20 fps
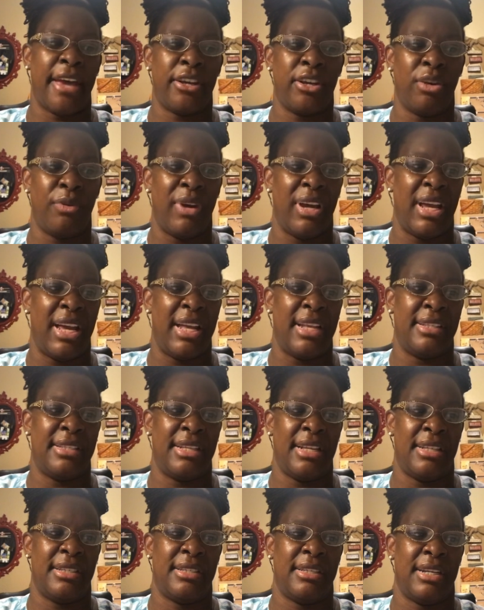and the
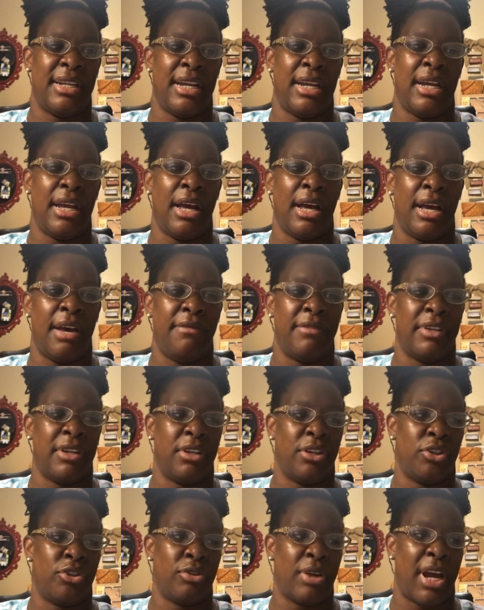IUPC gives an
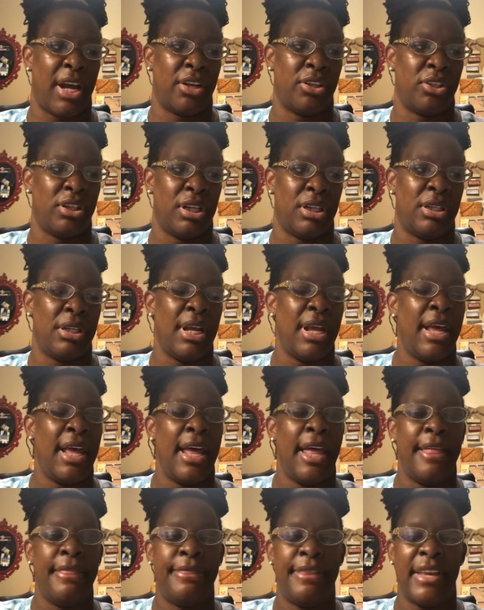accurate
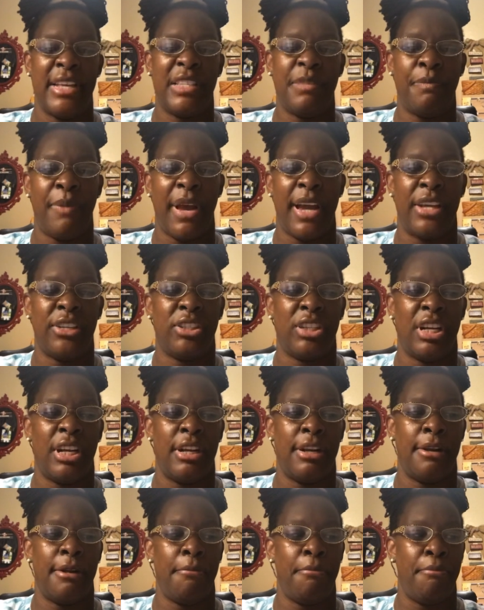intensity of the
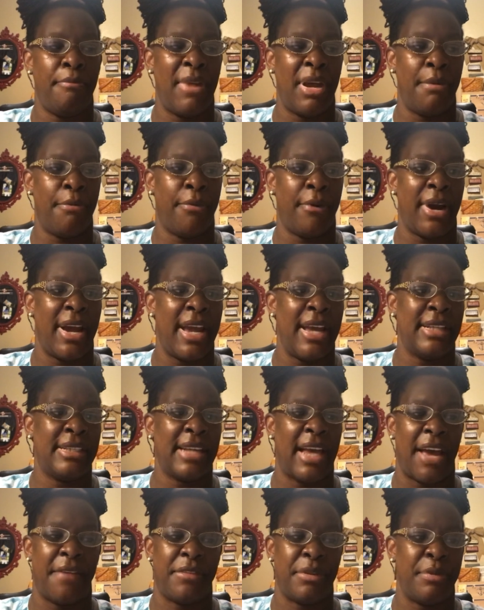contraction.
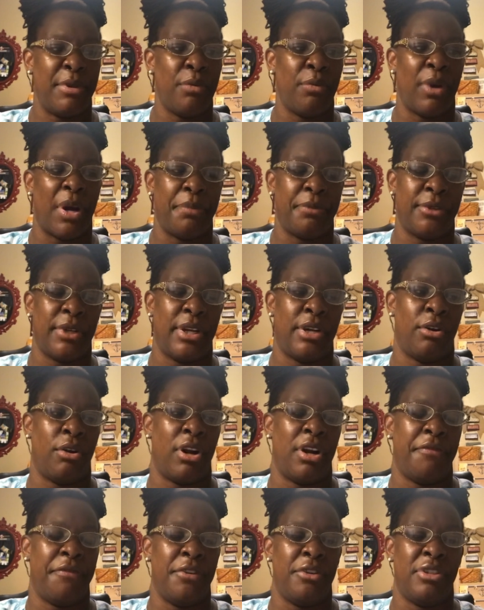This patient
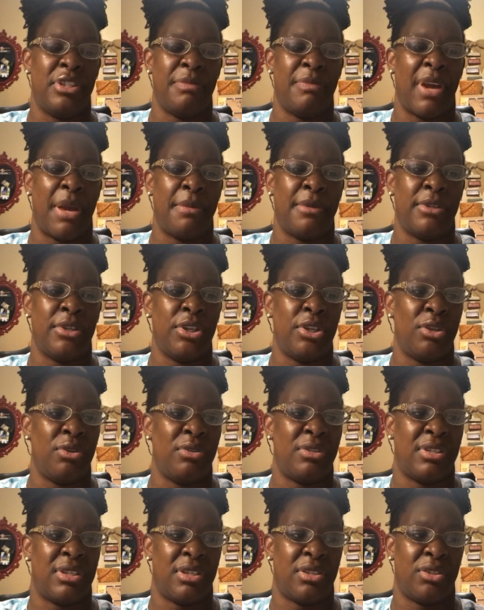membranes have to
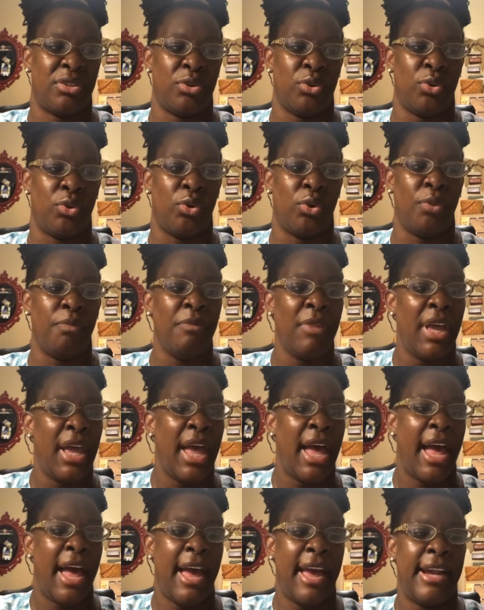be ruptured in order for
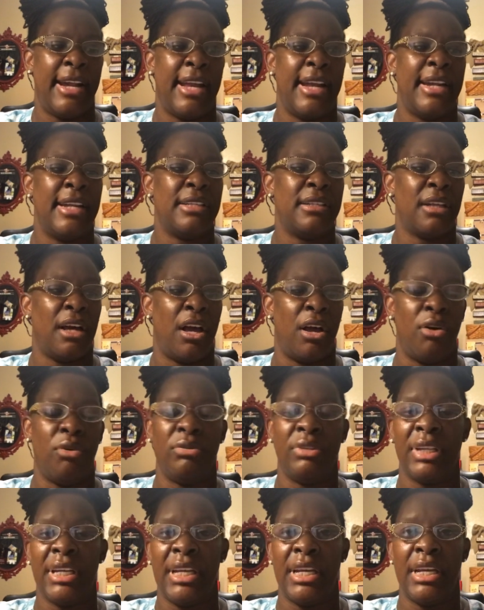you to be able to use
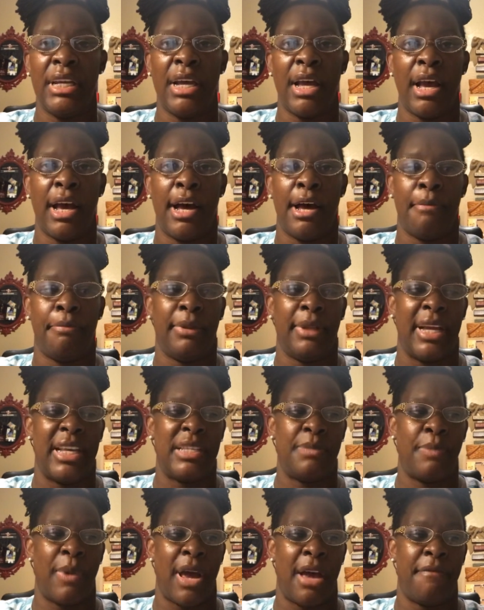this tool
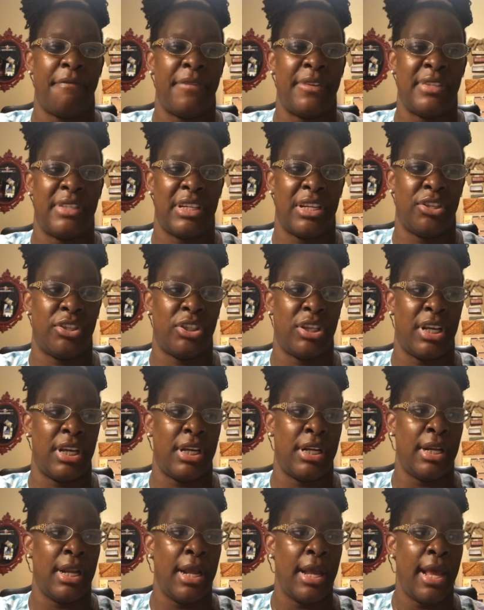and it is
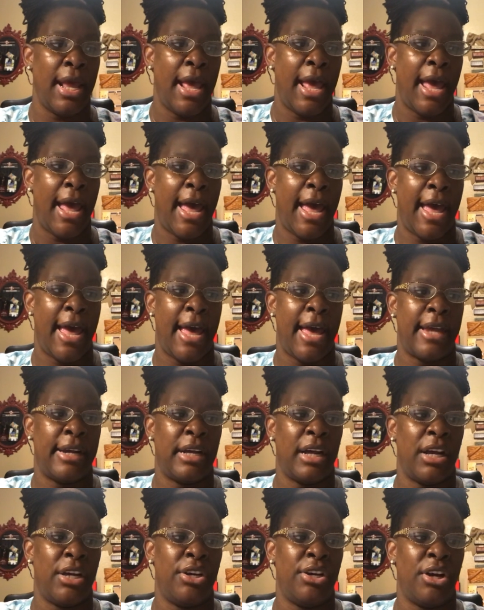only uh, placed
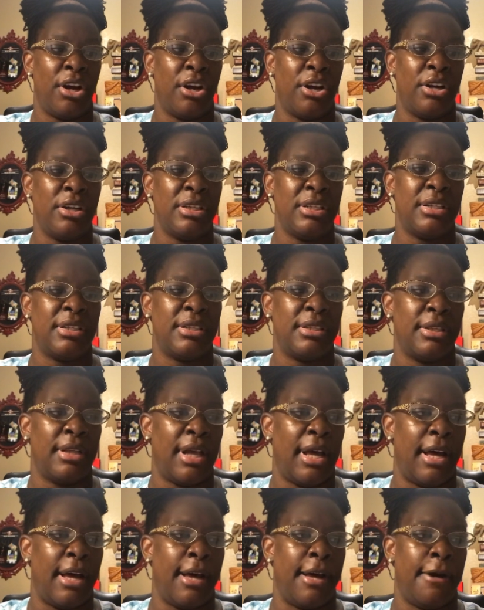by a physician
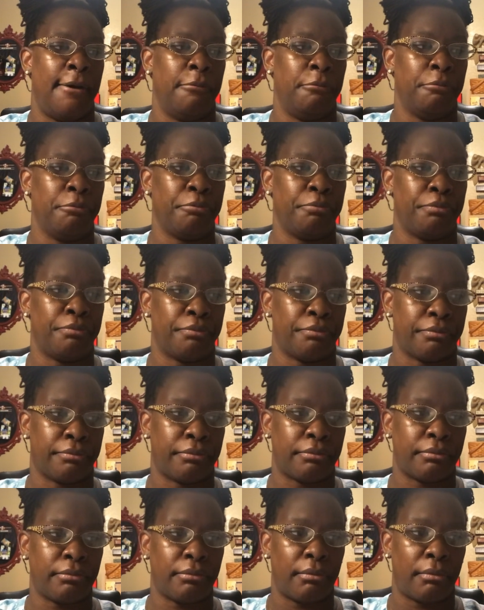and a
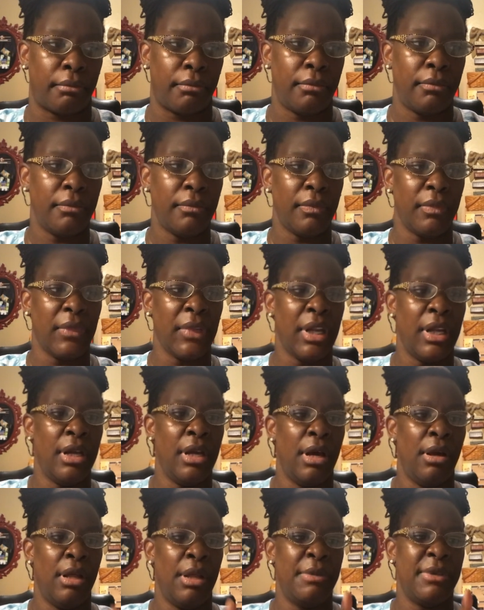nurse
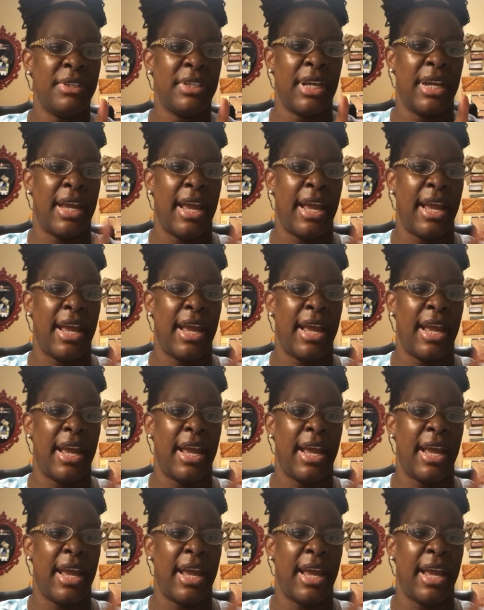um,